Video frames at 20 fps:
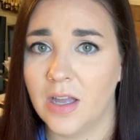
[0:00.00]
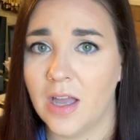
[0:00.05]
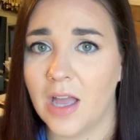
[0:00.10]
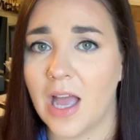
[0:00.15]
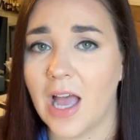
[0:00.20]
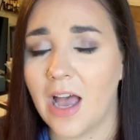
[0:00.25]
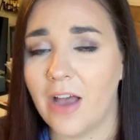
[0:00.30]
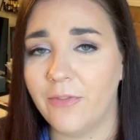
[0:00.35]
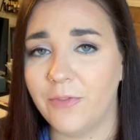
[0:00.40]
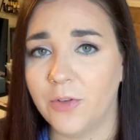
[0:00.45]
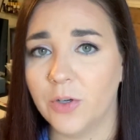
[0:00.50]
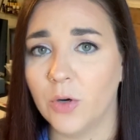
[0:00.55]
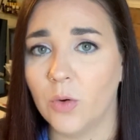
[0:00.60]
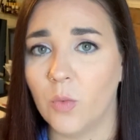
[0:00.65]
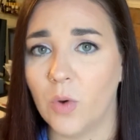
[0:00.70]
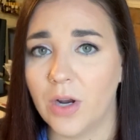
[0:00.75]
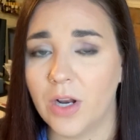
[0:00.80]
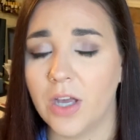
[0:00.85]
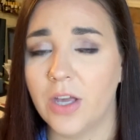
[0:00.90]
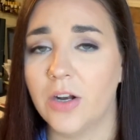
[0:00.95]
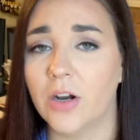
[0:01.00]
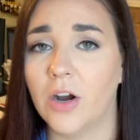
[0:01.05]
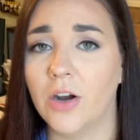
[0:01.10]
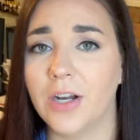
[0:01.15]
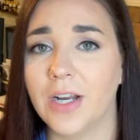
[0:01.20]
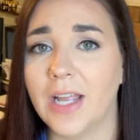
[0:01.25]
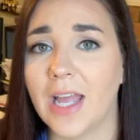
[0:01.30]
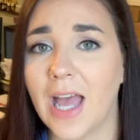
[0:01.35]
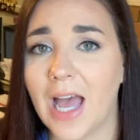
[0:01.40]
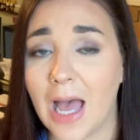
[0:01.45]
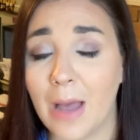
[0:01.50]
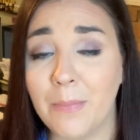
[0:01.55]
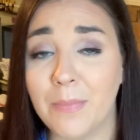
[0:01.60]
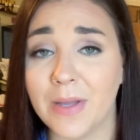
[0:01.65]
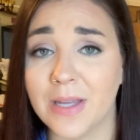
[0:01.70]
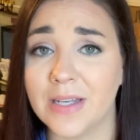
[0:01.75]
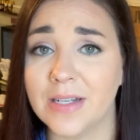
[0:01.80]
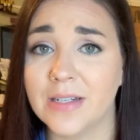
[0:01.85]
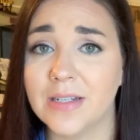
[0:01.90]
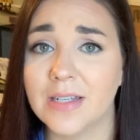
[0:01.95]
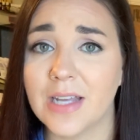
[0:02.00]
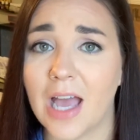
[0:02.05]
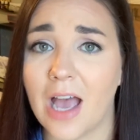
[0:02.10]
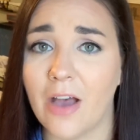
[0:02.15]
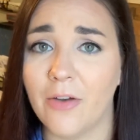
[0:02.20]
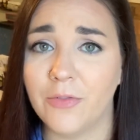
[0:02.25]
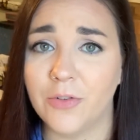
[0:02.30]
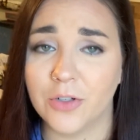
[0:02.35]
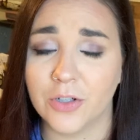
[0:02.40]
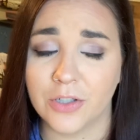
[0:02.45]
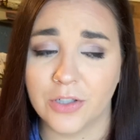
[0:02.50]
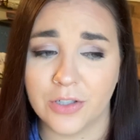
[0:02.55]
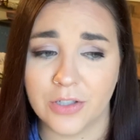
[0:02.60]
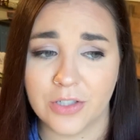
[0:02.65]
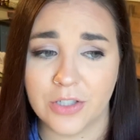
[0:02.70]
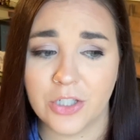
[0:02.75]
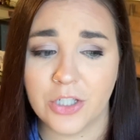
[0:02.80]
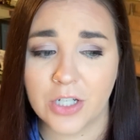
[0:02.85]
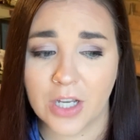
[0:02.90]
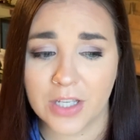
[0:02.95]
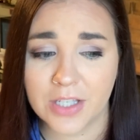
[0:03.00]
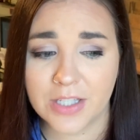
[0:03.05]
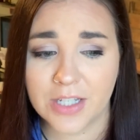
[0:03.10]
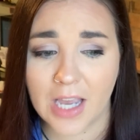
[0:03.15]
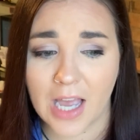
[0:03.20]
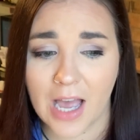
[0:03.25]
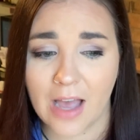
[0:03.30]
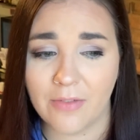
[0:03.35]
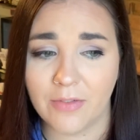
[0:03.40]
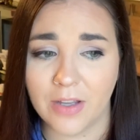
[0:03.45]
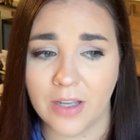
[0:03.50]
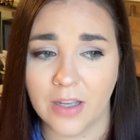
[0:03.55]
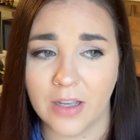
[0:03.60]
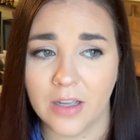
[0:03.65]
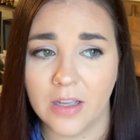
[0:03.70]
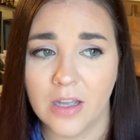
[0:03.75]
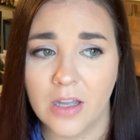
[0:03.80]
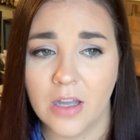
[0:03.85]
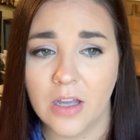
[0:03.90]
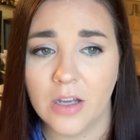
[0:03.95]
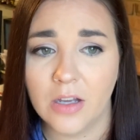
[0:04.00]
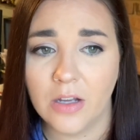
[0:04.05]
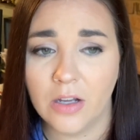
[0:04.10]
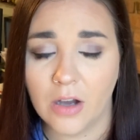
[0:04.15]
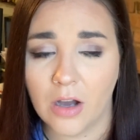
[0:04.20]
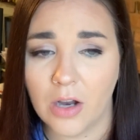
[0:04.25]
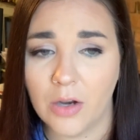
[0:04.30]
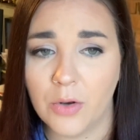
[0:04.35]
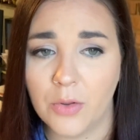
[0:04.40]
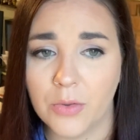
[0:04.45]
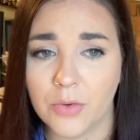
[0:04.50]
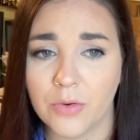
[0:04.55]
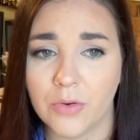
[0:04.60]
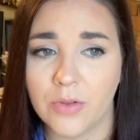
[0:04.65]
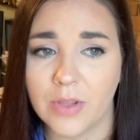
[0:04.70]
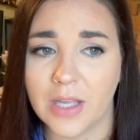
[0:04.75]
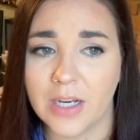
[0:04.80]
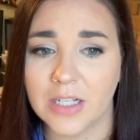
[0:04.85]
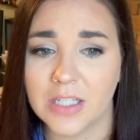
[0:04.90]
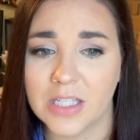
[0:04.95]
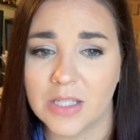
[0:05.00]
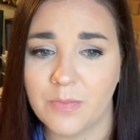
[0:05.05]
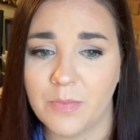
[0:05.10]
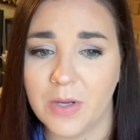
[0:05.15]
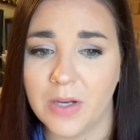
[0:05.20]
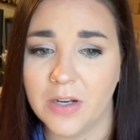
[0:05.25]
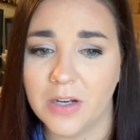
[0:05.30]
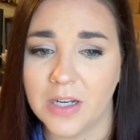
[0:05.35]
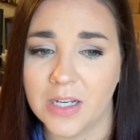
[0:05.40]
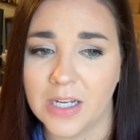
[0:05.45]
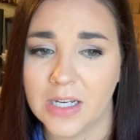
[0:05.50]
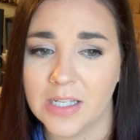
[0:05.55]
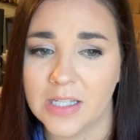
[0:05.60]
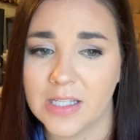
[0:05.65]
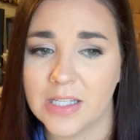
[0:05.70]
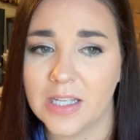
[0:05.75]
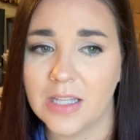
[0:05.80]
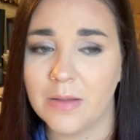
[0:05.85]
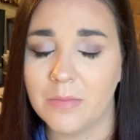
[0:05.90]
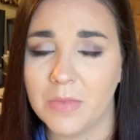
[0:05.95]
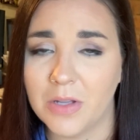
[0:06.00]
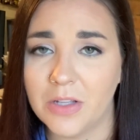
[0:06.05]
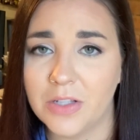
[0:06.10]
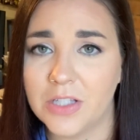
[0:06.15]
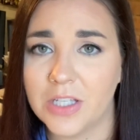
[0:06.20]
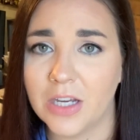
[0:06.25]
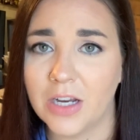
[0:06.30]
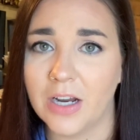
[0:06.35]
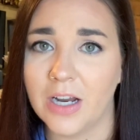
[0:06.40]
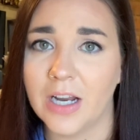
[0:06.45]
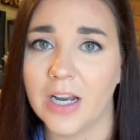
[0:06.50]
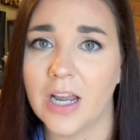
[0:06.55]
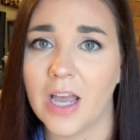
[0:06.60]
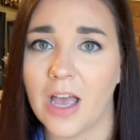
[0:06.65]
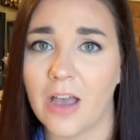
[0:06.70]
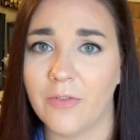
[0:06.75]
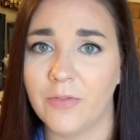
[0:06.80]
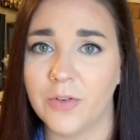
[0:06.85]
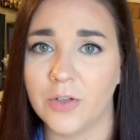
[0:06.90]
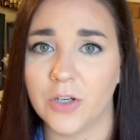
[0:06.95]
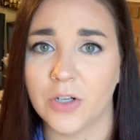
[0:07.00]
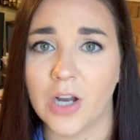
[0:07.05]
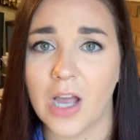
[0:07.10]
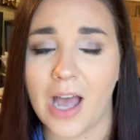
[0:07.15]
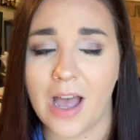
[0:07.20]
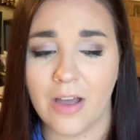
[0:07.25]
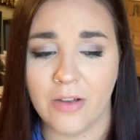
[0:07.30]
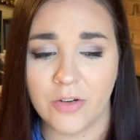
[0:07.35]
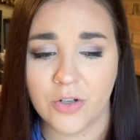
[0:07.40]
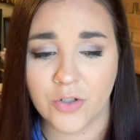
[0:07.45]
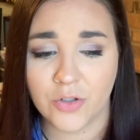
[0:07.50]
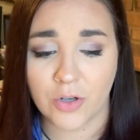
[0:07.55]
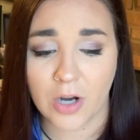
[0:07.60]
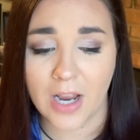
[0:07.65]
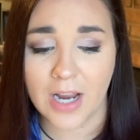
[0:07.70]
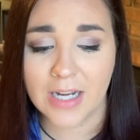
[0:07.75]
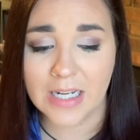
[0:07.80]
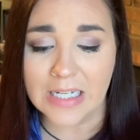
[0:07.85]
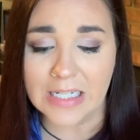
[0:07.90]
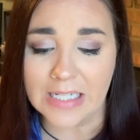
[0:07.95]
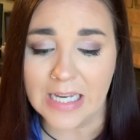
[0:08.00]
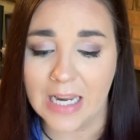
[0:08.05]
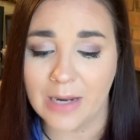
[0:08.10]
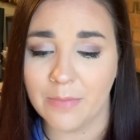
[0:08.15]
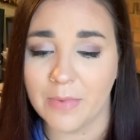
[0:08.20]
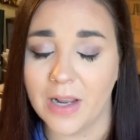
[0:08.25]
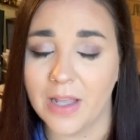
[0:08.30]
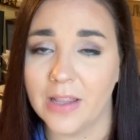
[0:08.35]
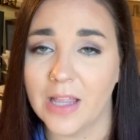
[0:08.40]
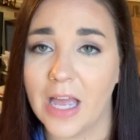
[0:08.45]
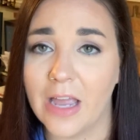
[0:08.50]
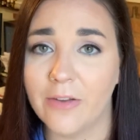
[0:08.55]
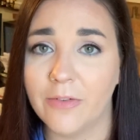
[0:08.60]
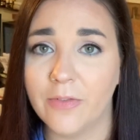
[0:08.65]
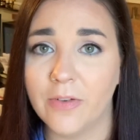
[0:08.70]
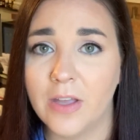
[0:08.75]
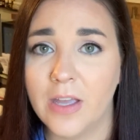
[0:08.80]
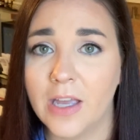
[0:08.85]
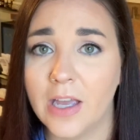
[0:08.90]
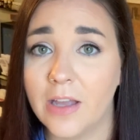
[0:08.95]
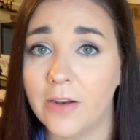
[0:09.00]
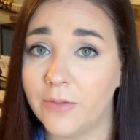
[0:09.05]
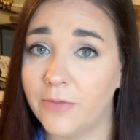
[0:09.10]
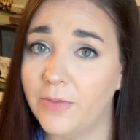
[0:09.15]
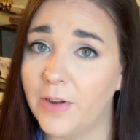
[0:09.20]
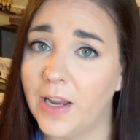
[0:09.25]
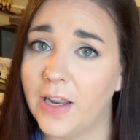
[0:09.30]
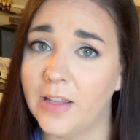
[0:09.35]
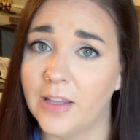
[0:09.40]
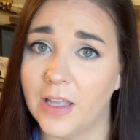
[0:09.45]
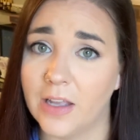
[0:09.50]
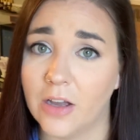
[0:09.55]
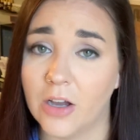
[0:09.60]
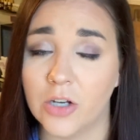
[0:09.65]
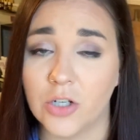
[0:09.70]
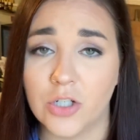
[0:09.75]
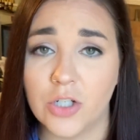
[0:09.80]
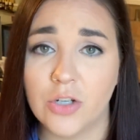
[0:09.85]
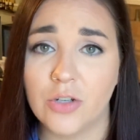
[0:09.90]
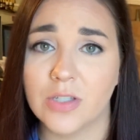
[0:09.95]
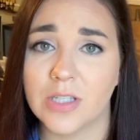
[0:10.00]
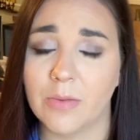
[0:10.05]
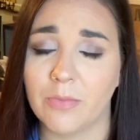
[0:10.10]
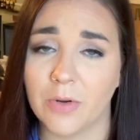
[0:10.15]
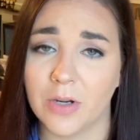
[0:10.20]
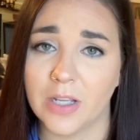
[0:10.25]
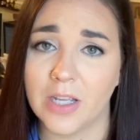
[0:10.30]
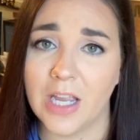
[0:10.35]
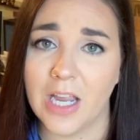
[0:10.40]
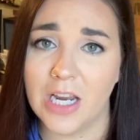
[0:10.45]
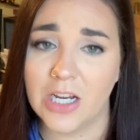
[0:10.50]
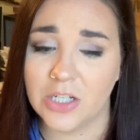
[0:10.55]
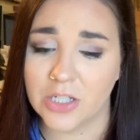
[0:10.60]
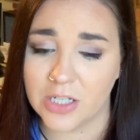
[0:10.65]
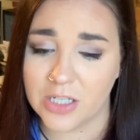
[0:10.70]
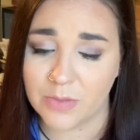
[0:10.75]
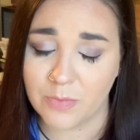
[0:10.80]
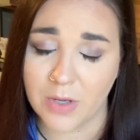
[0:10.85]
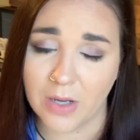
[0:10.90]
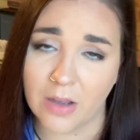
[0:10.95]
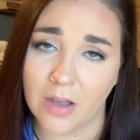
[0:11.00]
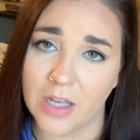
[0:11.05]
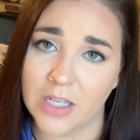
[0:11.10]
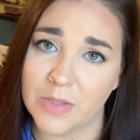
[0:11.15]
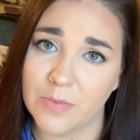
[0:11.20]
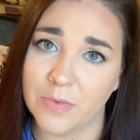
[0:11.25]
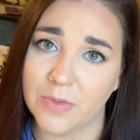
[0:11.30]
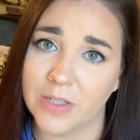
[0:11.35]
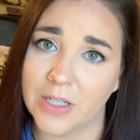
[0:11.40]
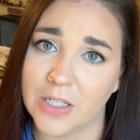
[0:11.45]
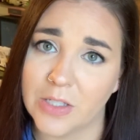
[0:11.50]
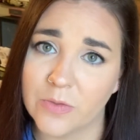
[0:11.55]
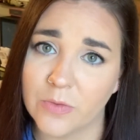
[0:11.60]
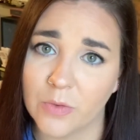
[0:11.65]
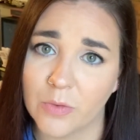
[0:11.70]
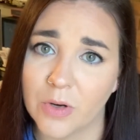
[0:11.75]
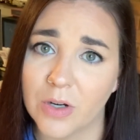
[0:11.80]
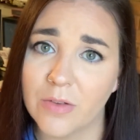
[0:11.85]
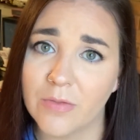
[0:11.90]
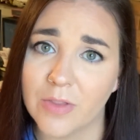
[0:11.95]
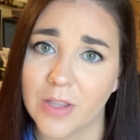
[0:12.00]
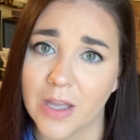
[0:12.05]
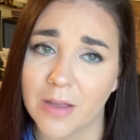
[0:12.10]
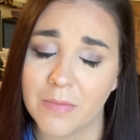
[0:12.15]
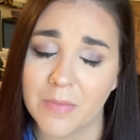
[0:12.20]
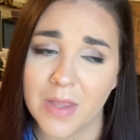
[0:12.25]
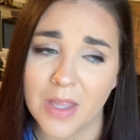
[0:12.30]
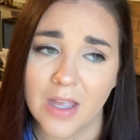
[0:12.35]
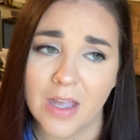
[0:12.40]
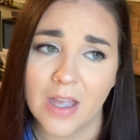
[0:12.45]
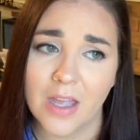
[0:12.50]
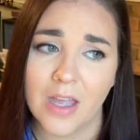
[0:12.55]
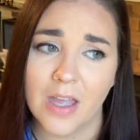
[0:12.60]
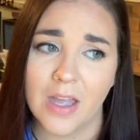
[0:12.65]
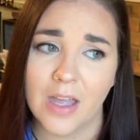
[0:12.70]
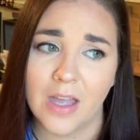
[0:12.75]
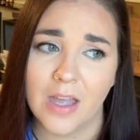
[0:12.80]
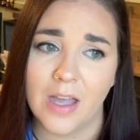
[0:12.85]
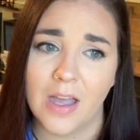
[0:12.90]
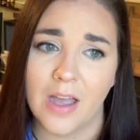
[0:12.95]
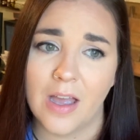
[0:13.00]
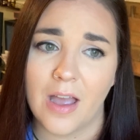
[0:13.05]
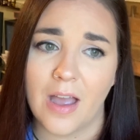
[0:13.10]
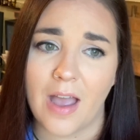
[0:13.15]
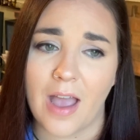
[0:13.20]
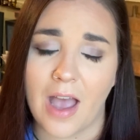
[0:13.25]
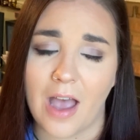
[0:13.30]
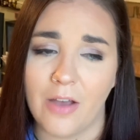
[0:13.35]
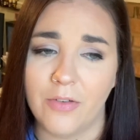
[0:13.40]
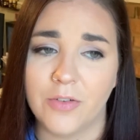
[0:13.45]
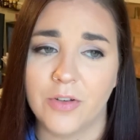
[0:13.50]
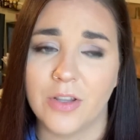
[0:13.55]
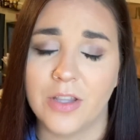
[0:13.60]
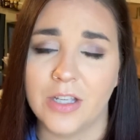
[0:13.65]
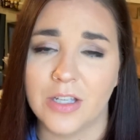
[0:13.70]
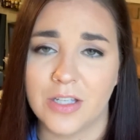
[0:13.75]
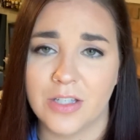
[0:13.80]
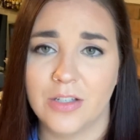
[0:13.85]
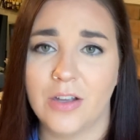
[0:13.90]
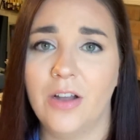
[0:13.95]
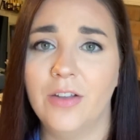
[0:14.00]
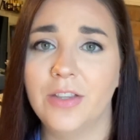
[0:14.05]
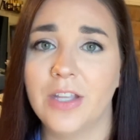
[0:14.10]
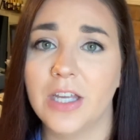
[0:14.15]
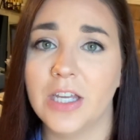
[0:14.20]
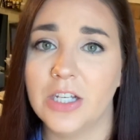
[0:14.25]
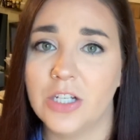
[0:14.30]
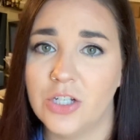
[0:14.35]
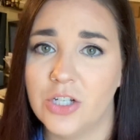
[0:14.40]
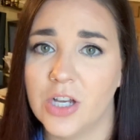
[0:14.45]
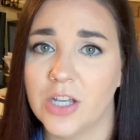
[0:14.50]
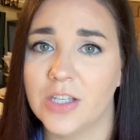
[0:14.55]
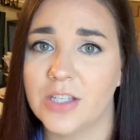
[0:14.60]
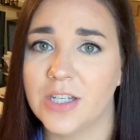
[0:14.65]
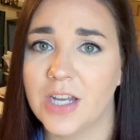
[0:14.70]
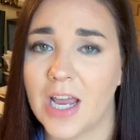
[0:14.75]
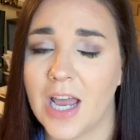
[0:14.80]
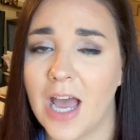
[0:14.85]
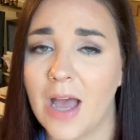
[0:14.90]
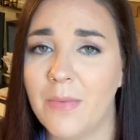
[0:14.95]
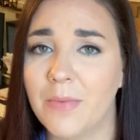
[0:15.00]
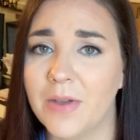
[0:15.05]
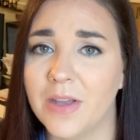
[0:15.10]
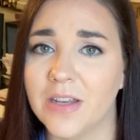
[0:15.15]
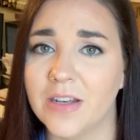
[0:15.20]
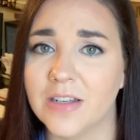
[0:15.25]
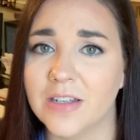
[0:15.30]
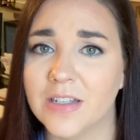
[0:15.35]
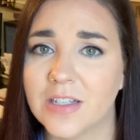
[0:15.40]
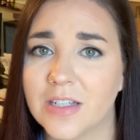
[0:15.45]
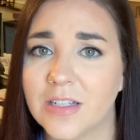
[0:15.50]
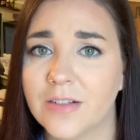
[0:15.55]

after what had already happened, after just having gone through that experience in the military, after trying to take my life and failing on two separate occasions, being hospitalized for one of them, after the assault that had just happened,